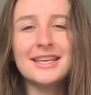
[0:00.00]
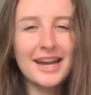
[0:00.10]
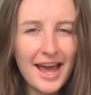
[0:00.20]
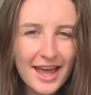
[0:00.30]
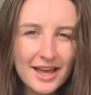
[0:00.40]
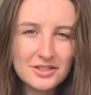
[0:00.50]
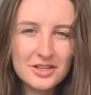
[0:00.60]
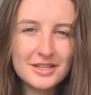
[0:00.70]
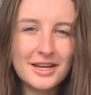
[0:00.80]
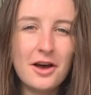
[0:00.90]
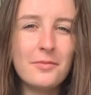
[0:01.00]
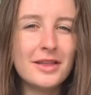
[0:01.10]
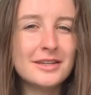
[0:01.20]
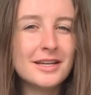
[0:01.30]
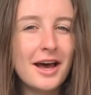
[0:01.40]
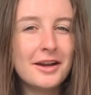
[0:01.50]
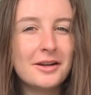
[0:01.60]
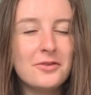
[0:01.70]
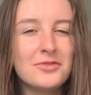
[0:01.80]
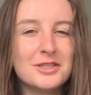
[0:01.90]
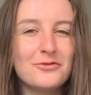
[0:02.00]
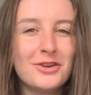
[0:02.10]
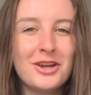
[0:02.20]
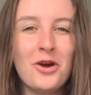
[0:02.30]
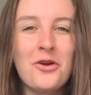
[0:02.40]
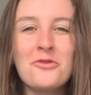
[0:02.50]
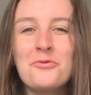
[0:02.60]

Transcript: G'day, as you can tell by the title of this video,